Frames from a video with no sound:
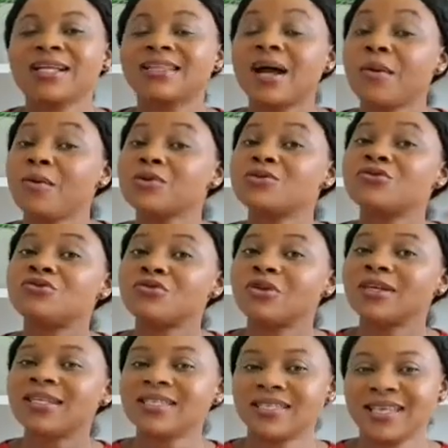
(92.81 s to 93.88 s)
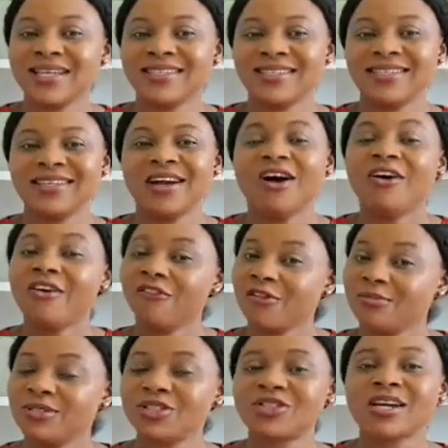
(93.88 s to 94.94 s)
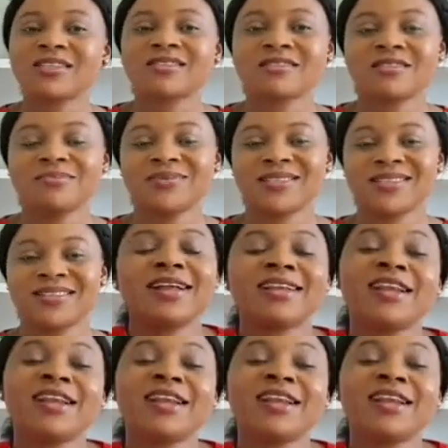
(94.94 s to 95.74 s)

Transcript: that wasn't wrongly said from the transcripts.